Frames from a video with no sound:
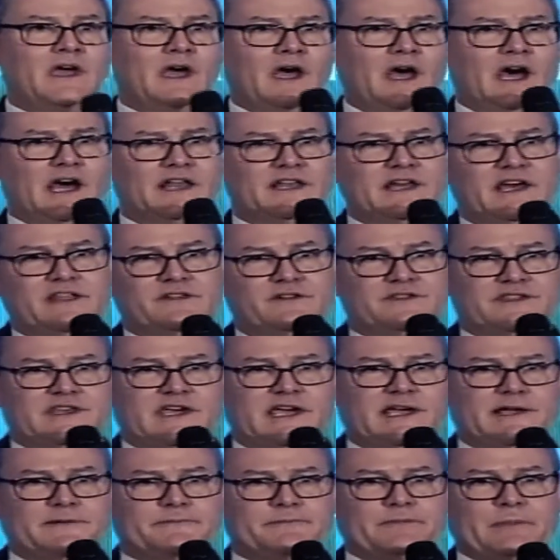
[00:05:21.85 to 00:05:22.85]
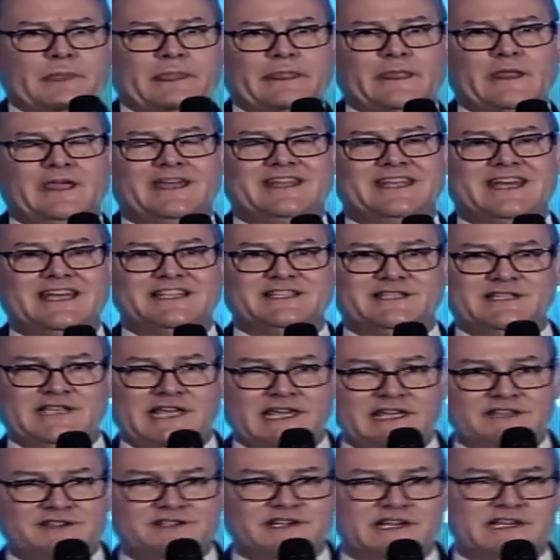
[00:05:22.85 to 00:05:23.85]
Another thing, that
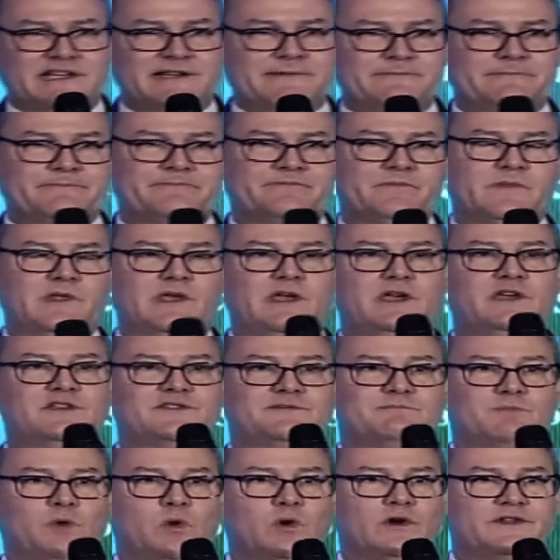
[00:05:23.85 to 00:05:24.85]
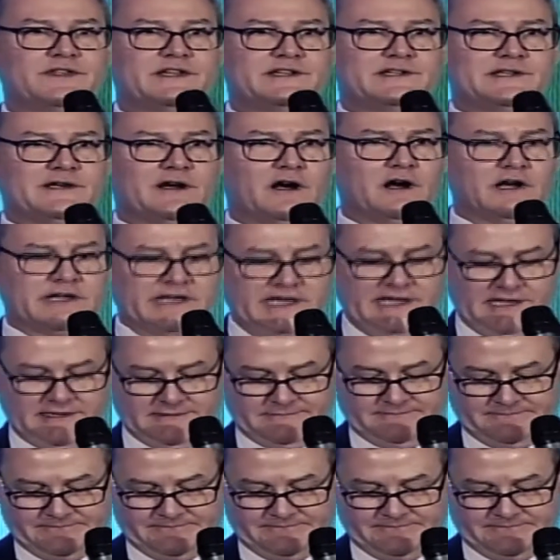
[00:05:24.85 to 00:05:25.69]
teaching is more than talking.